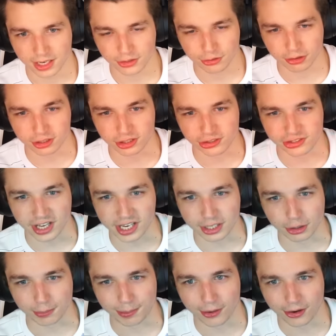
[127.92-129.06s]
It's really just saying
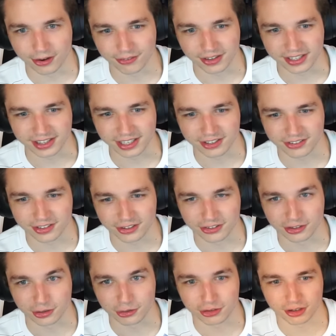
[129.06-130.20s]
you're a part of like this
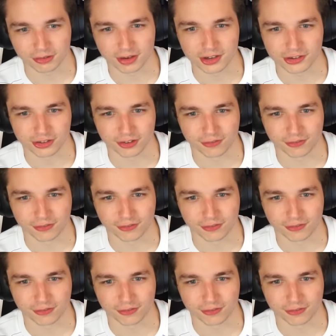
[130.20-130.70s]
new generation of